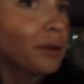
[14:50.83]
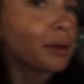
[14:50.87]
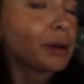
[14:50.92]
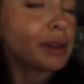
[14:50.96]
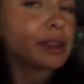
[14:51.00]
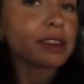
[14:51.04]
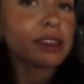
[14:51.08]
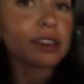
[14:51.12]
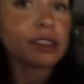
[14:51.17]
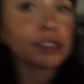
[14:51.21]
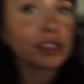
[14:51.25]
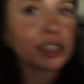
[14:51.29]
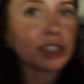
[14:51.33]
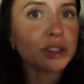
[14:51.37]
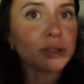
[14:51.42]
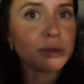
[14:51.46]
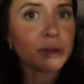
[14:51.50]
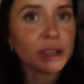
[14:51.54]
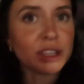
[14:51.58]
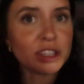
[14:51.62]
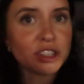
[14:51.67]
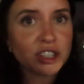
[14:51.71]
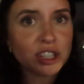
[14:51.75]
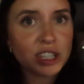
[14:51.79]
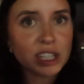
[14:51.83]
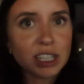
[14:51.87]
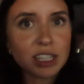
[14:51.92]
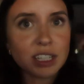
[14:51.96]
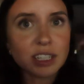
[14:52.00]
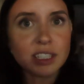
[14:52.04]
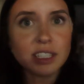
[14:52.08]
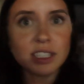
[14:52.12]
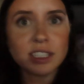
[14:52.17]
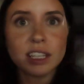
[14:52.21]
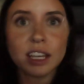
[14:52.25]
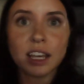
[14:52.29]
or what their situation
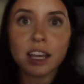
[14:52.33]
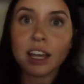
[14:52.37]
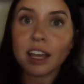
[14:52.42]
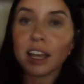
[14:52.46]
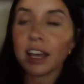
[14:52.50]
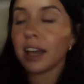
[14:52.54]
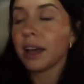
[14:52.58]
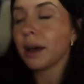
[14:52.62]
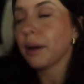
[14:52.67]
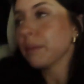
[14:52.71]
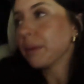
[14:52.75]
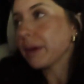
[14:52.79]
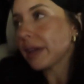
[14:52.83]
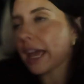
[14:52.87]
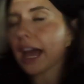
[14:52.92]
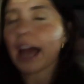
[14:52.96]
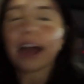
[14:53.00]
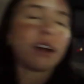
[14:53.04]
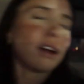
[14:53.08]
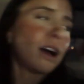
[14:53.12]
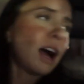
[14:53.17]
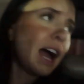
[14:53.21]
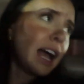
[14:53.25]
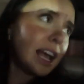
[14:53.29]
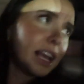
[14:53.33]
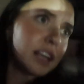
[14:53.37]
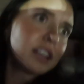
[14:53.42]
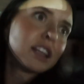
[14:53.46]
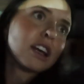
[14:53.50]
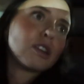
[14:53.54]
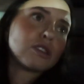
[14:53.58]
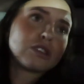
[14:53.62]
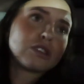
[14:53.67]
is. But yeah, I